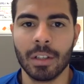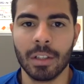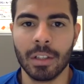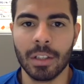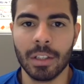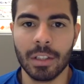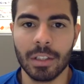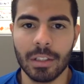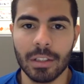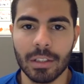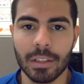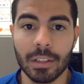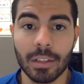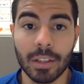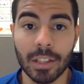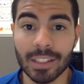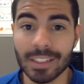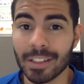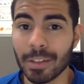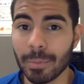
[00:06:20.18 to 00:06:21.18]
And
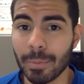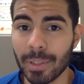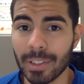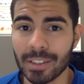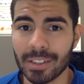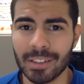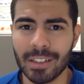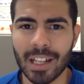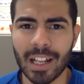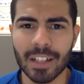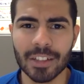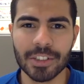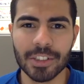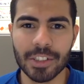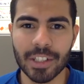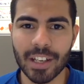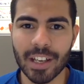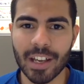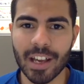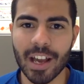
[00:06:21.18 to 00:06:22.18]
that's the best
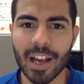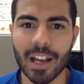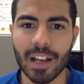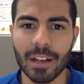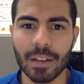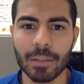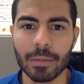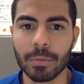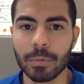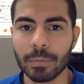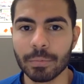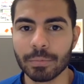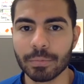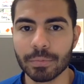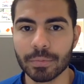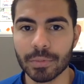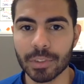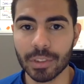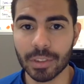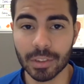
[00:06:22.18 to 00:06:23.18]
analogy I have.
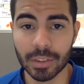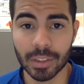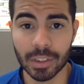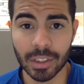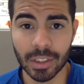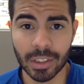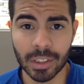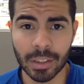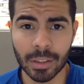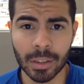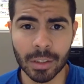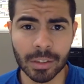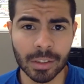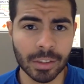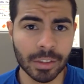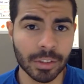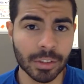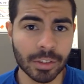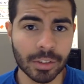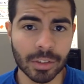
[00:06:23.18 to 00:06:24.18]

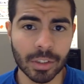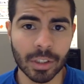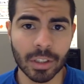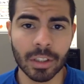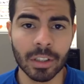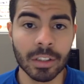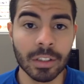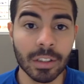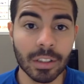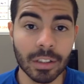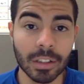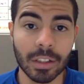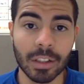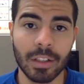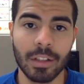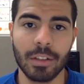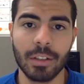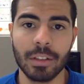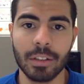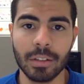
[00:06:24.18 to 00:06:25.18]
As you start
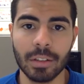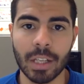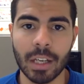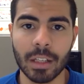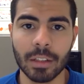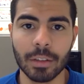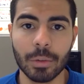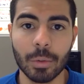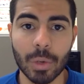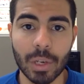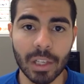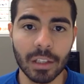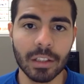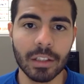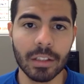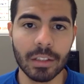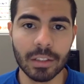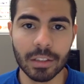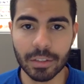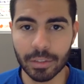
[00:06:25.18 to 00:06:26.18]
that
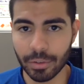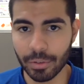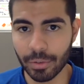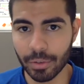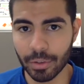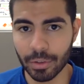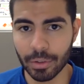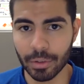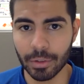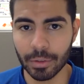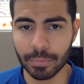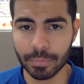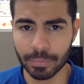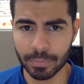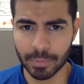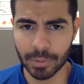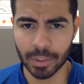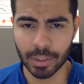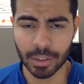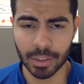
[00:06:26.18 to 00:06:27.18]
dwelling into
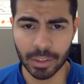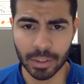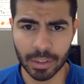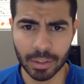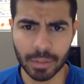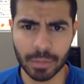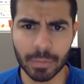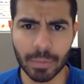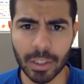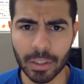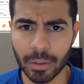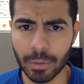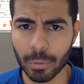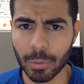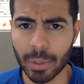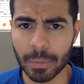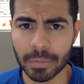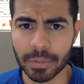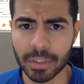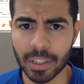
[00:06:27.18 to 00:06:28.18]
making
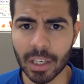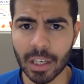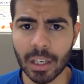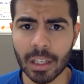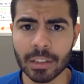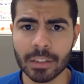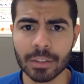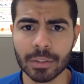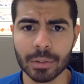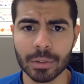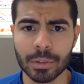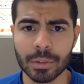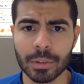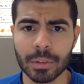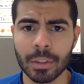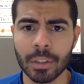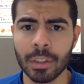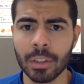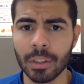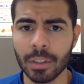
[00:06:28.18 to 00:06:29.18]
websites, or
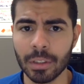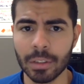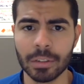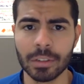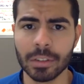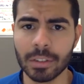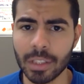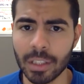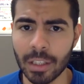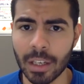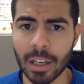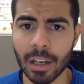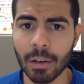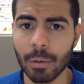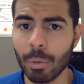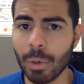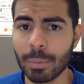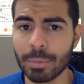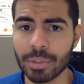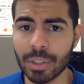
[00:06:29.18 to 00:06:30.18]
understanding how
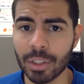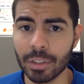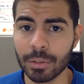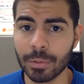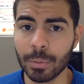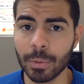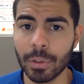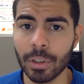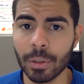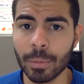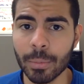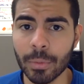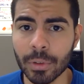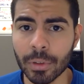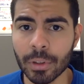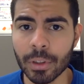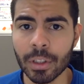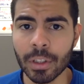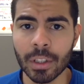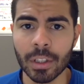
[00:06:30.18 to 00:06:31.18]
websites work
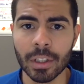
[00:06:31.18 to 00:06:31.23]
more,